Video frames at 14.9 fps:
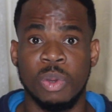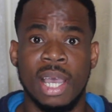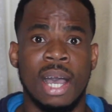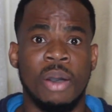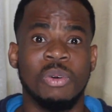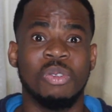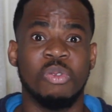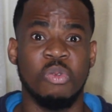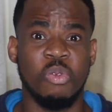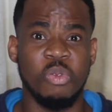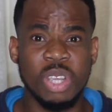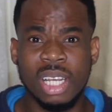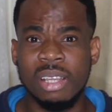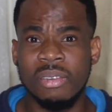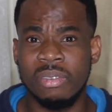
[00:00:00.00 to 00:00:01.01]
where I was
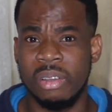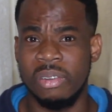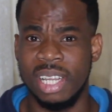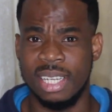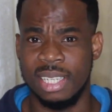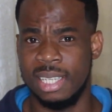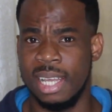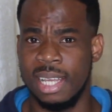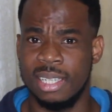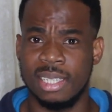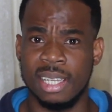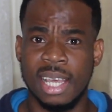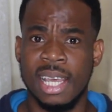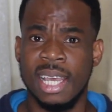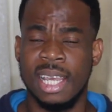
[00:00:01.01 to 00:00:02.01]
really very
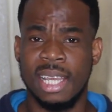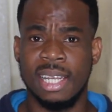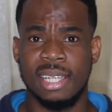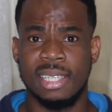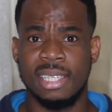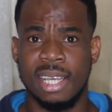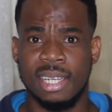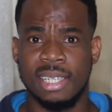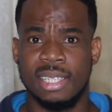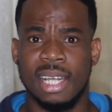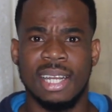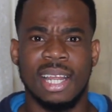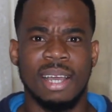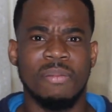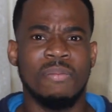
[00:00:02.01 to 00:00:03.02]
intense, in the sense
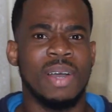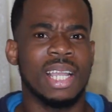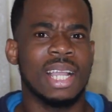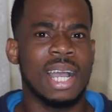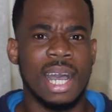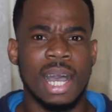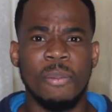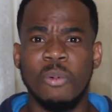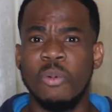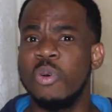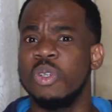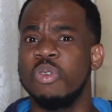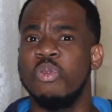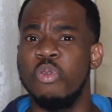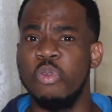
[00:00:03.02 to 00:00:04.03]
that my carb
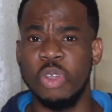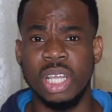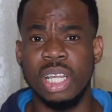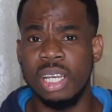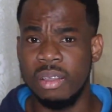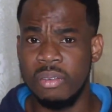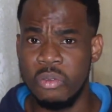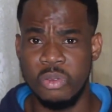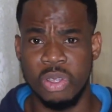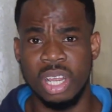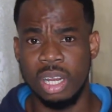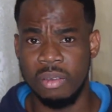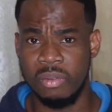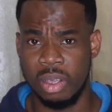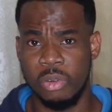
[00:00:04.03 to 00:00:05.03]
was really
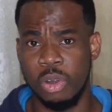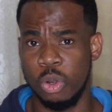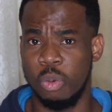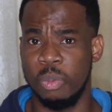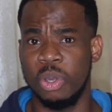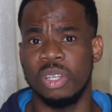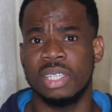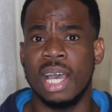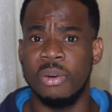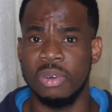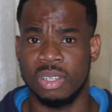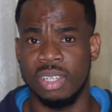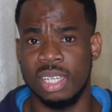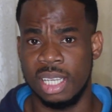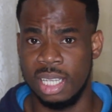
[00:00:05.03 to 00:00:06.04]
very low because I
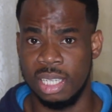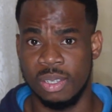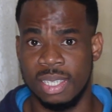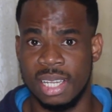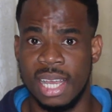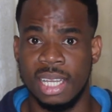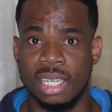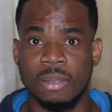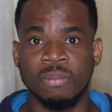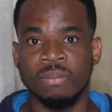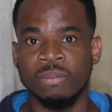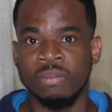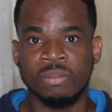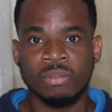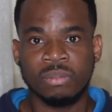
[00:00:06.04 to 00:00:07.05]
was on the keto diet.
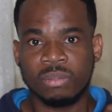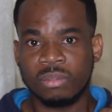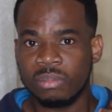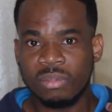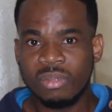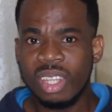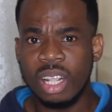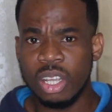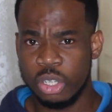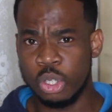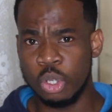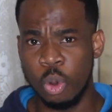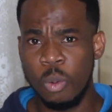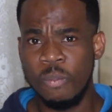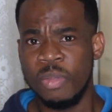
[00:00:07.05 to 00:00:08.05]

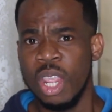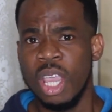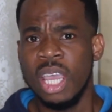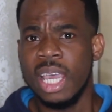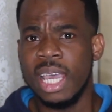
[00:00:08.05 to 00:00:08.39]
So